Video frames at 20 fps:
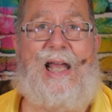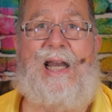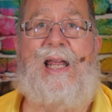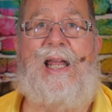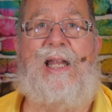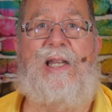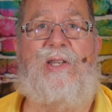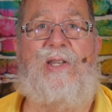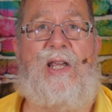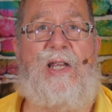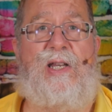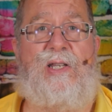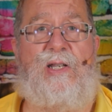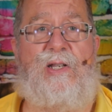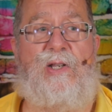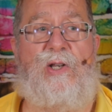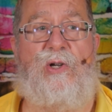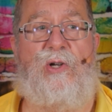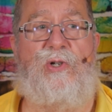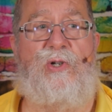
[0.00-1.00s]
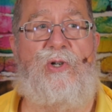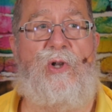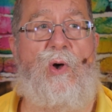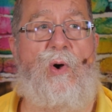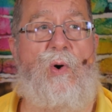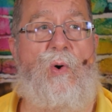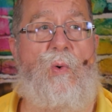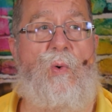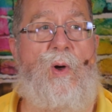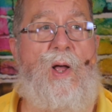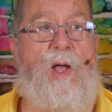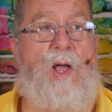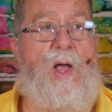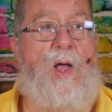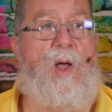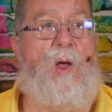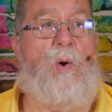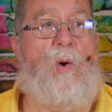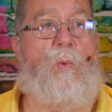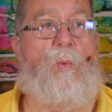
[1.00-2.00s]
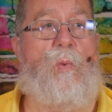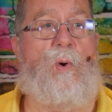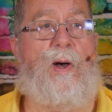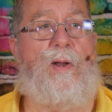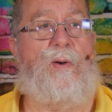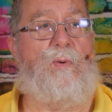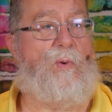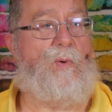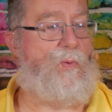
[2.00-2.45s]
it it there's no one